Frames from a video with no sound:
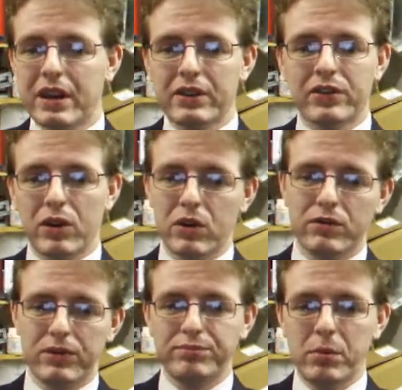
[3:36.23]
so
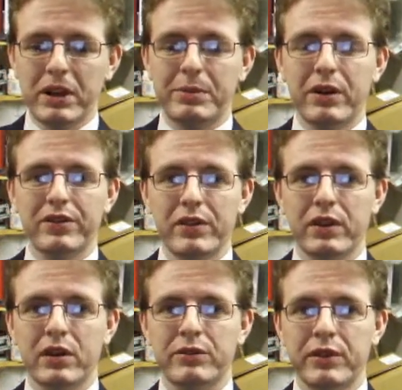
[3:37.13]
probably about
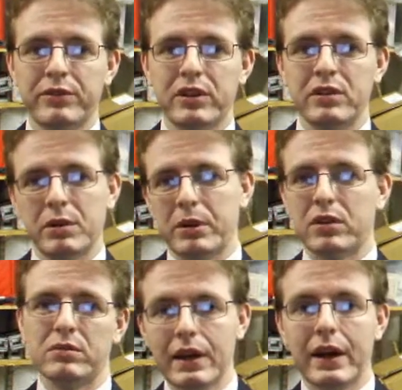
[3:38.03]
750
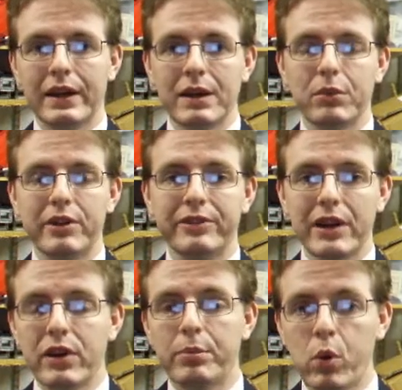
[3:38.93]
apart. And again, my
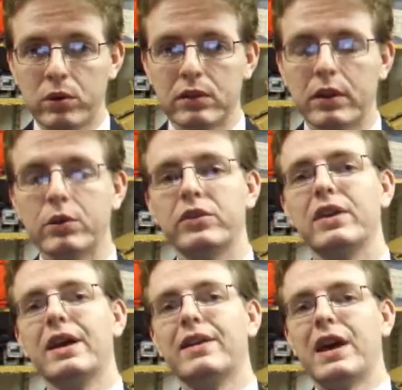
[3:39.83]
favourite, a portal note,
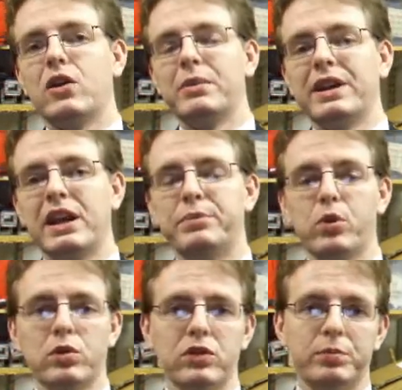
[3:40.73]
that will mean any
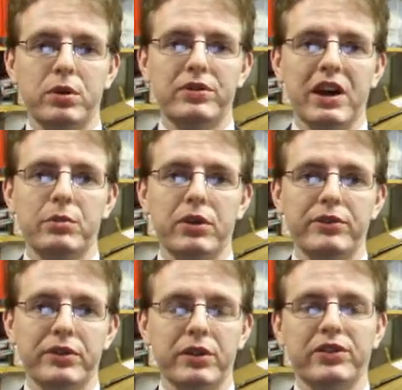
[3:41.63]
portals put down by the
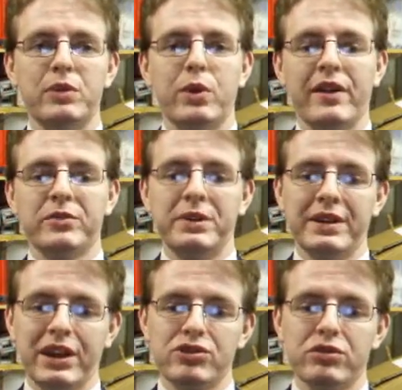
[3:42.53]
first team will have to be an
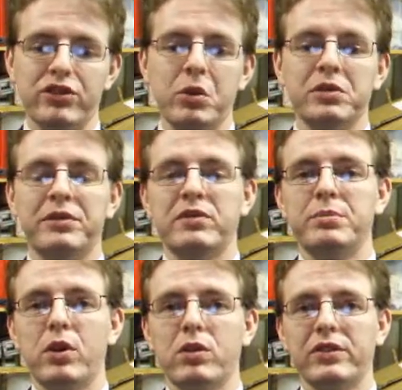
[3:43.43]
extra 250
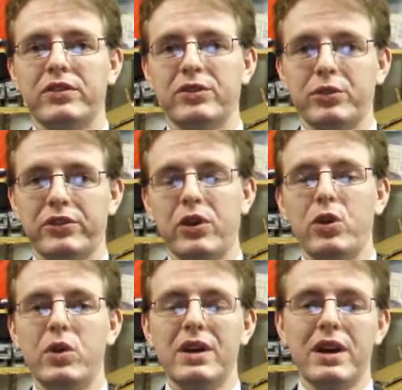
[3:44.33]
blocks or
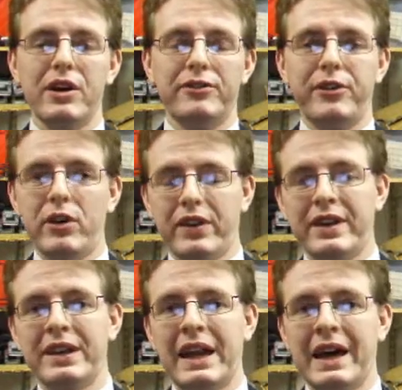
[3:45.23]
so further
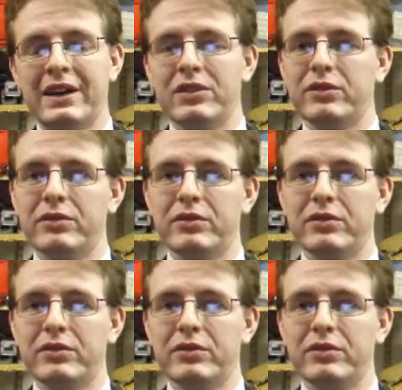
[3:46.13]
inland